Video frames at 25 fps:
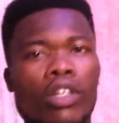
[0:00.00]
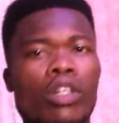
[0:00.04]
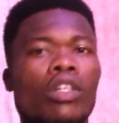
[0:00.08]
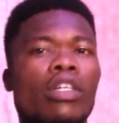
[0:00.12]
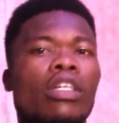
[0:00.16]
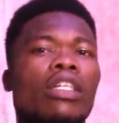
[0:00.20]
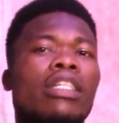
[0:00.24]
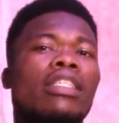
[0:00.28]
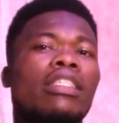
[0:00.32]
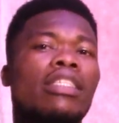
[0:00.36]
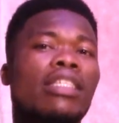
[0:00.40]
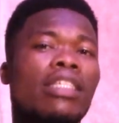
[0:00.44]

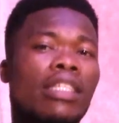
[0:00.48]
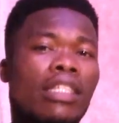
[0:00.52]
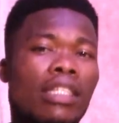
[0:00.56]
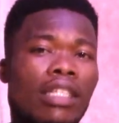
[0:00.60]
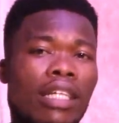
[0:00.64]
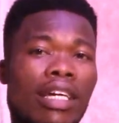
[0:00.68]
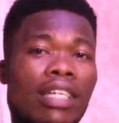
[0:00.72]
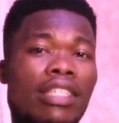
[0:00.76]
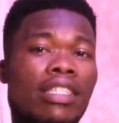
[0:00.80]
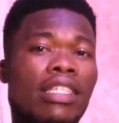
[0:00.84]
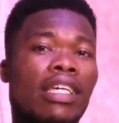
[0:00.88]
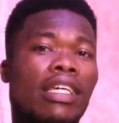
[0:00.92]
nti
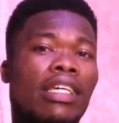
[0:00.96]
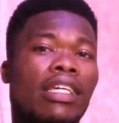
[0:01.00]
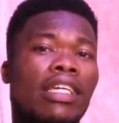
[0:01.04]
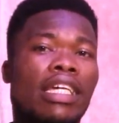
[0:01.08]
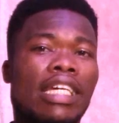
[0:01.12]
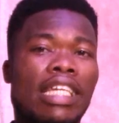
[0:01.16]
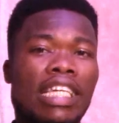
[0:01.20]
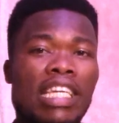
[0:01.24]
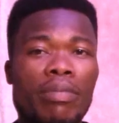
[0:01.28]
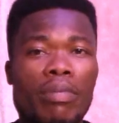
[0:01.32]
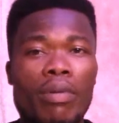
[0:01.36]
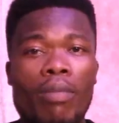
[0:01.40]
ese
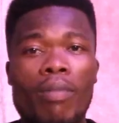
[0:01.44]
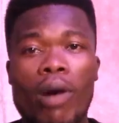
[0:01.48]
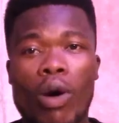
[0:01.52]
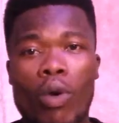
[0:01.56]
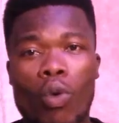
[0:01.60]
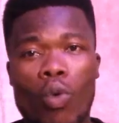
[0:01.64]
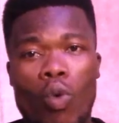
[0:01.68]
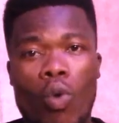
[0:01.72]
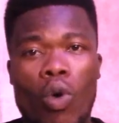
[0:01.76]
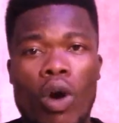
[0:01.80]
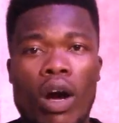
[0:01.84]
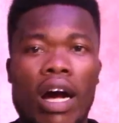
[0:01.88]
ni papa
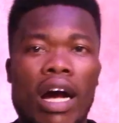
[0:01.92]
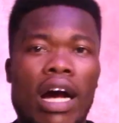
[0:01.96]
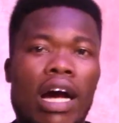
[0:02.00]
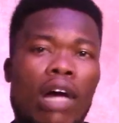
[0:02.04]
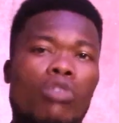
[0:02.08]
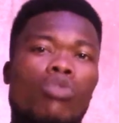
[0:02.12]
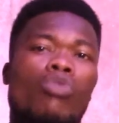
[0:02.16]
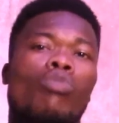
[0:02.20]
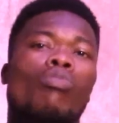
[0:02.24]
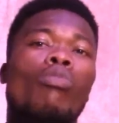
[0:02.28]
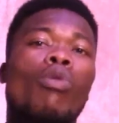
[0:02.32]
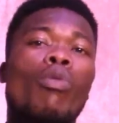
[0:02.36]
ko
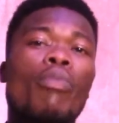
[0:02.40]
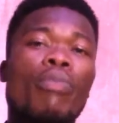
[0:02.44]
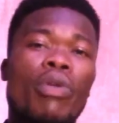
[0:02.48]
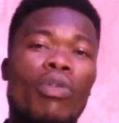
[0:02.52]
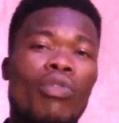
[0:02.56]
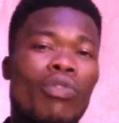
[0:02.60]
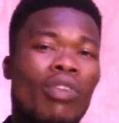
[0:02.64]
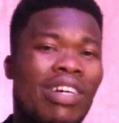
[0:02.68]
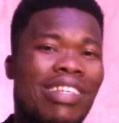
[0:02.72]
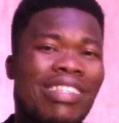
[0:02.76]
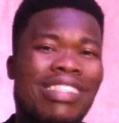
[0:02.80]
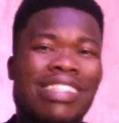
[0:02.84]
asombo mi
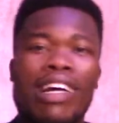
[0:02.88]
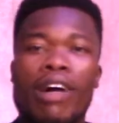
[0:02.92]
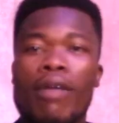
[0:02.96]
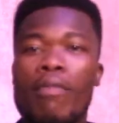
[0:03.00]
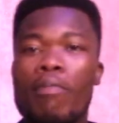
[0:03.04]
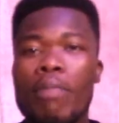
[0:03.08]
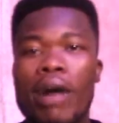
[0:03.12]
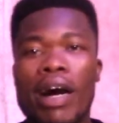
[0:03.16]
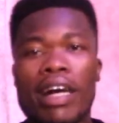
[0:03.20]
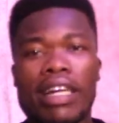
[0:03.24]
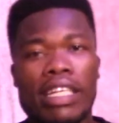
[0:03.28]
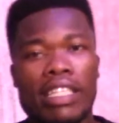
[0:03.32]
no asan
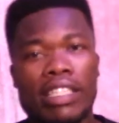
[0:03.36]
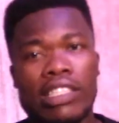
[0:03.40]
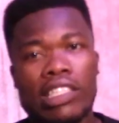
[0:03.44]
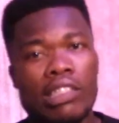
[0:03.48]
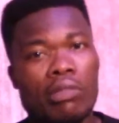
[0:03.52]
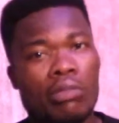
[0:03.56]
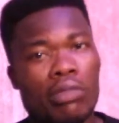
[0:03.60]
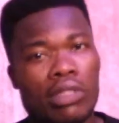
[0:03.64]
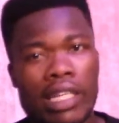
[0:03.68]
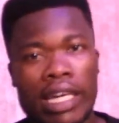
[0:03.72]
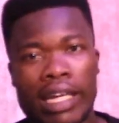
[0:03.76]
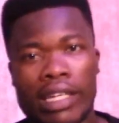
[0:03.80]
ba the
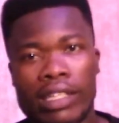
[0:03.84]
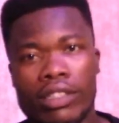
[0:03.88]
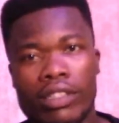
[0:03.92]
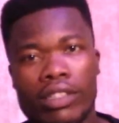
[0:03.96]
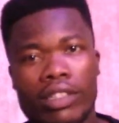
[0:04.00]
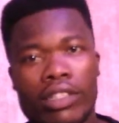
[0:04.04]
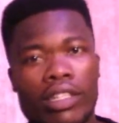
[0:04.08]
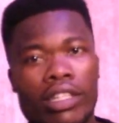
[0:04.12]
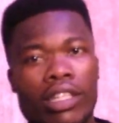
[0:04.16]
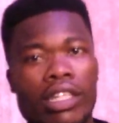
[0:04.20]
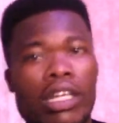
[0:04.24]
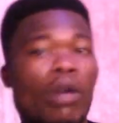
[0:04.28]
same time
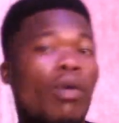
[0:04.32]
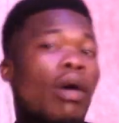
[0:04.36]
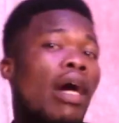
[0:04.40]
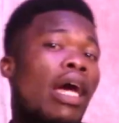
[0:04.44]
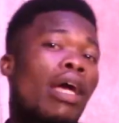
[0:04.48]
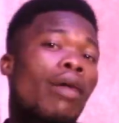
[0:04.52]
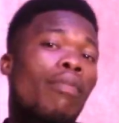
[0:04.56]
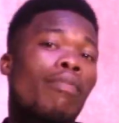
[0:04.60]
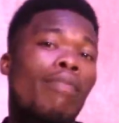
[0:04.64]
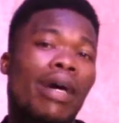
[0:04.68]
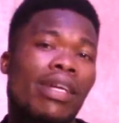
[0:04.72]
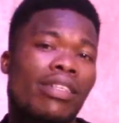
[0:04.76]
na wa
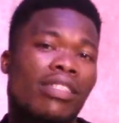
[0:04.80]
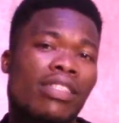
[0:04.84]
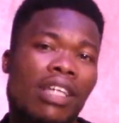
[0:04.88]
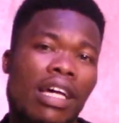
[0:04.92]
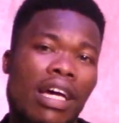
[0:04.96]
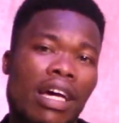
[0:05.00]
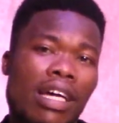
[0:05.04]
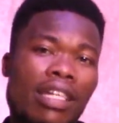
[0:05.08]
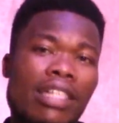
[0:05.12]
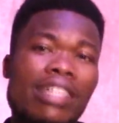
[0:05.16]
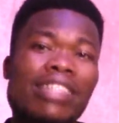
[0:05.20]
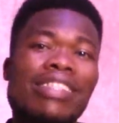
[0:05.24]
e
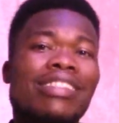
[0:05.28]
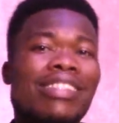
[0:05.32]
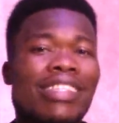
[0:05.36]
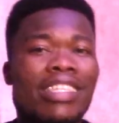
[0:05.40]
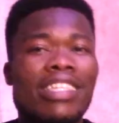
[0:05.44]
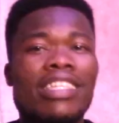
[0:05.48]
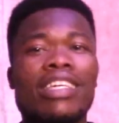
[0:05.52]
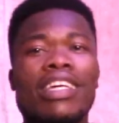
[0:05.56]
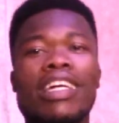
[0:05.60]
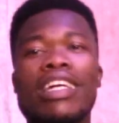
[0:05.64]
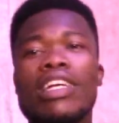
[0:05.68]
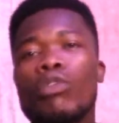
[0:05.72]
basa
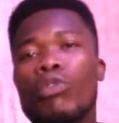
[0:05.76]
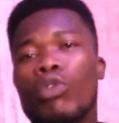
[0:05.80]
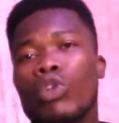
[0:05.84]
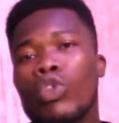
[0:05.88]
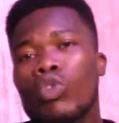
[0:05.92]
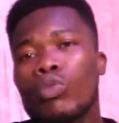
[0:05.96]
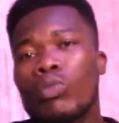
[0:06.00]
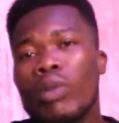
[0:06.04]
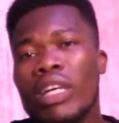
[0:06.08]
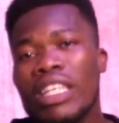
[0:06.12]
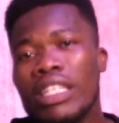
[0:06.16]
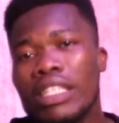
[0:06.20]
nti ena won
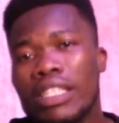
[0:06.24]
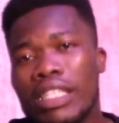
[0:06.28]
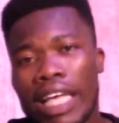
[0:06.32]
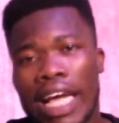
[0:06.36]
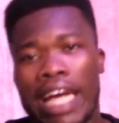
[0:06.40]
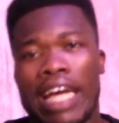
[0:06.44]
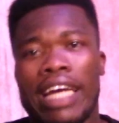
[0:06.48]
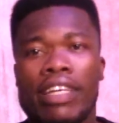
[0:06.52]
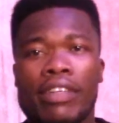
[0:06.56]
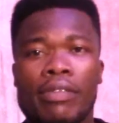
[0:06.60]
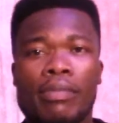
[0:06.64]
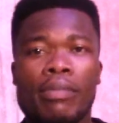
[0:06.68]
tumen
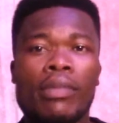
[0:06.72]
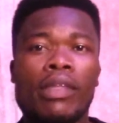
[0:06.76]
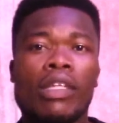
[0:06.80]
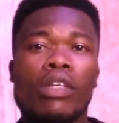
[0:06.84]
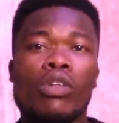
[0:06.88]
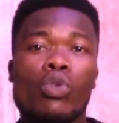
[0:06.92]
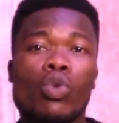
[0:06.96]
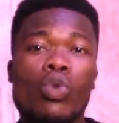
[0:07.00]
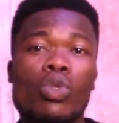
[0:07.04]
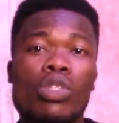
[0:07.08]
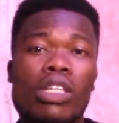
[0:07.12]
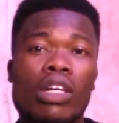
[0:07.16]
jai
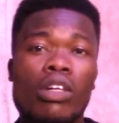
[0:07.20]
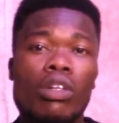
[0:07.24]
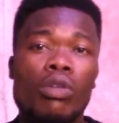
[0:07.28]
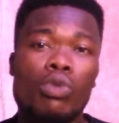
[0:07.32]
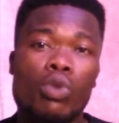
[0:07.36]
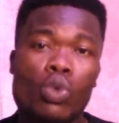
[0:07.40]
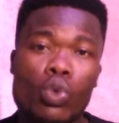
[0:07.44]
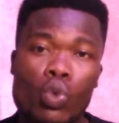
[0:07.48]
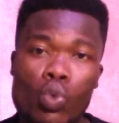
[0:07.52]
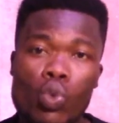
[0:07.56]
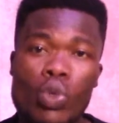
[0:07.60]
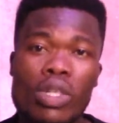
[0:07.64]
those kind of
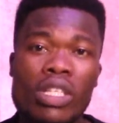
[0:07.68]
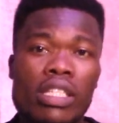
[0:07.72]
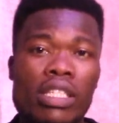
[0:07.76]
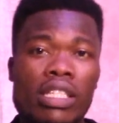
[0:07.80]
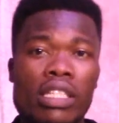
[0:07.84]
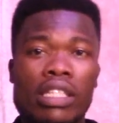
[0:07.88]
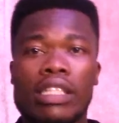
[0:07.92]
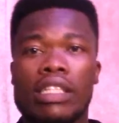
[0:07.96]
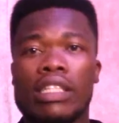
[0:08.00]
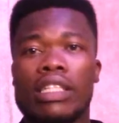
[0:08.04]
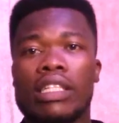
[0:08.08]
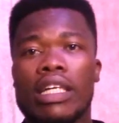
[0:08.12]

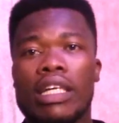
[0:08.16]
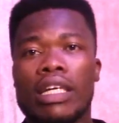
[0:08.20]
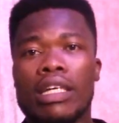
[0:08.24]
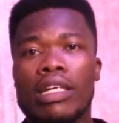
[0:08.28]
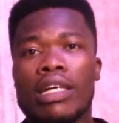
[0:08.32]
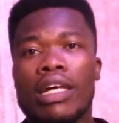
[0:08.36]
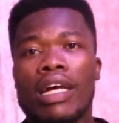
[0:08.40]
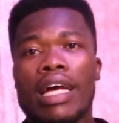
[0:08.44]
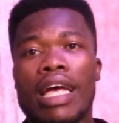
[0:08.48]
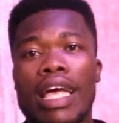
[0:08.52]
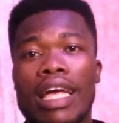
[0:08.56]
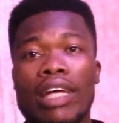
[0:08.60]
situation
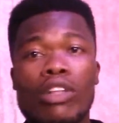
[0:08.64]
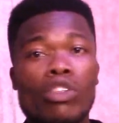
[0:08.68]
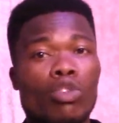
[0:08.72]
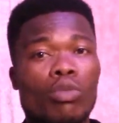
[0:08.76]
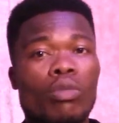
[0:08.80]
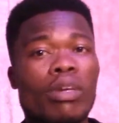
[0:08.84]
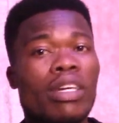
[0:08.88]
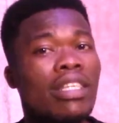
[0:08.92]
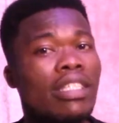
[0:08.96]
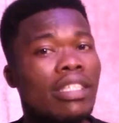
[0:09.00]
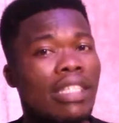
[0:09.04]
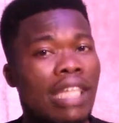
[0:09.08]
nti
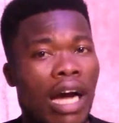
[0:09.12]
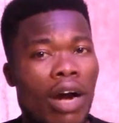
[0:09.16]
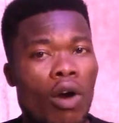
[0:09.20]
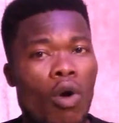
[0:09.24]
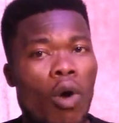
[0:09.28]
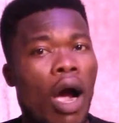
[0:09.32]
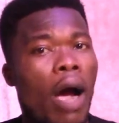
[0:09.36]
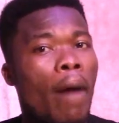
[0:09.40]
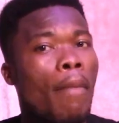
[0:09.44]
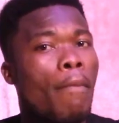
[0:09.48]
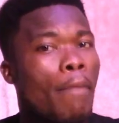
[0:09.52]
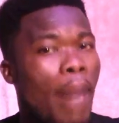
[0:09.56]
men jai
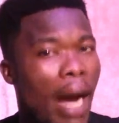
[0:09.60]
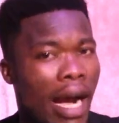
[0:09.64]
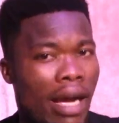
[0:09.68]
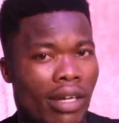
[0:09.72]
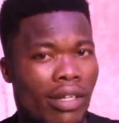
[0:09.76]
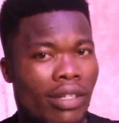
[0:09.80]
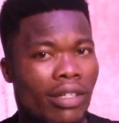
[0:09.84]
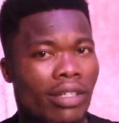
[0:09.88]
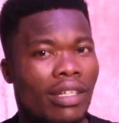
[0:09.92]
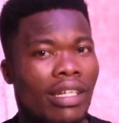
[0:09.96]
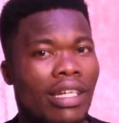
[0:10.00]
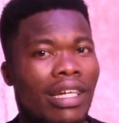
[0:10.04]
ho amba
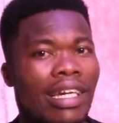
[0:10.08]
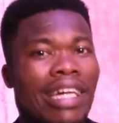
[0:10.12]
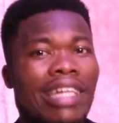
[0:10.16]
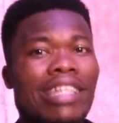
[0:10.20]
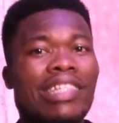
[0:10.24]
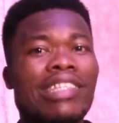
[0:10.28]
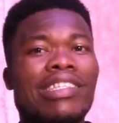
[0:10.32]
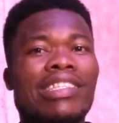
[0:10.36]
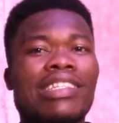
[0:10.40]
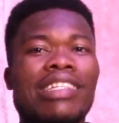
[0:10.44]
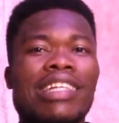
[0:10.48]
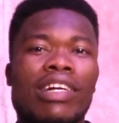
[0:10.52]

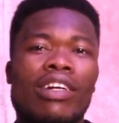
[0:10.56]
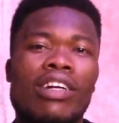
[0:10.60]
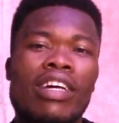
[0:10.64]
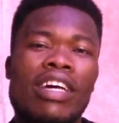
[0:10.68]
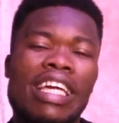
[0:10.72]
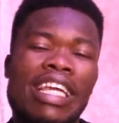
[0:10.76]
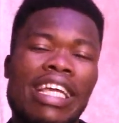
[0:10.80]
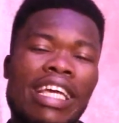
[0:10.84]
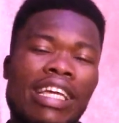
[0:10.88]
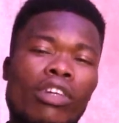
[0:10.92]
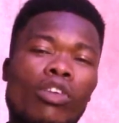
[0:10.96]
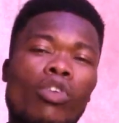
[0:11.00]
nti na na
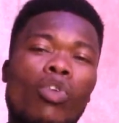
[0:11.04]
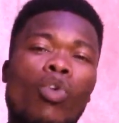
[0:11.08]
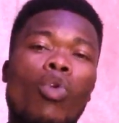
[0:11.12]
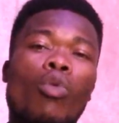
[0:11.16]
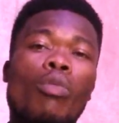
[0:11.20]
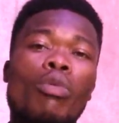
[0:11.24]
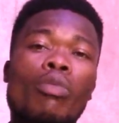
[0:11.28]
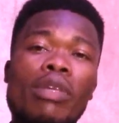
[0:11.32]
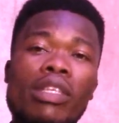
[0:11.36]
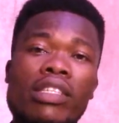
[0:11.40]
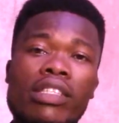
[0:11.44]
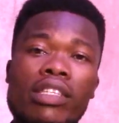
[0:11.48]
ye den
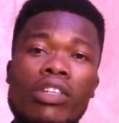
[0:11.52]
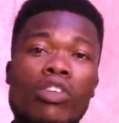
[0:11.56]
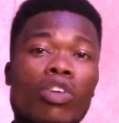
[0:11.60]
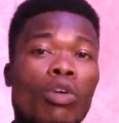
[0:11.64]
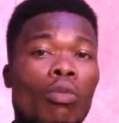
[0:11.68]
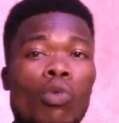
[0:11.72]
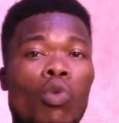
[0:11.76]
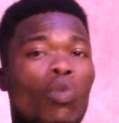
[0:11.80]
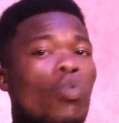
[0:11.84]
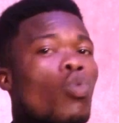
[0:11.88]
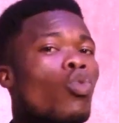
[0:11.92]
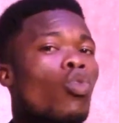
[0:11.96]
obi be se no
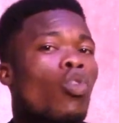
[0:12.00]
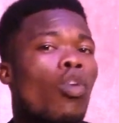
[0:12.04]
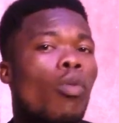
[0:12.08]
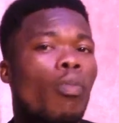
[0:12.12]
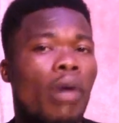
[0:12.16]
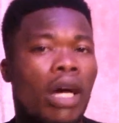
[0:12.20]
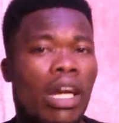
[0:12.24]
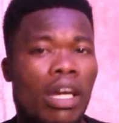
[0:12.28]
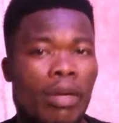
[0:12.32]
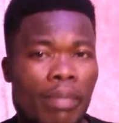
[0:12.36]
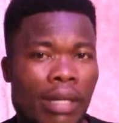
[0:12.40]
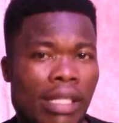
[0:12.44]
mu hu no
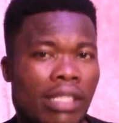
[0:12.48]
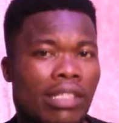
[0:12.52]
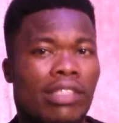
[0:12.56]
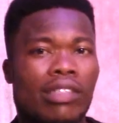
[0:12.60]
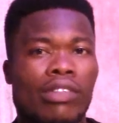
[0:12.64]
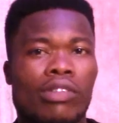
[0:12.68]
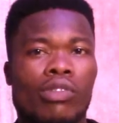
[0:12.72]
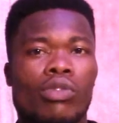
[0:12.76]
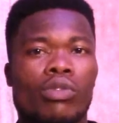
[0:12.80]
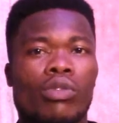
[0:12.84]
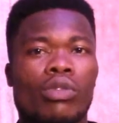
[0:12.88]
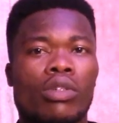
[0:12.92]
parliament
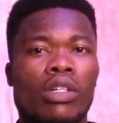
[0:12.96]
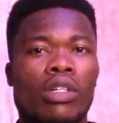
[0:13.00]
no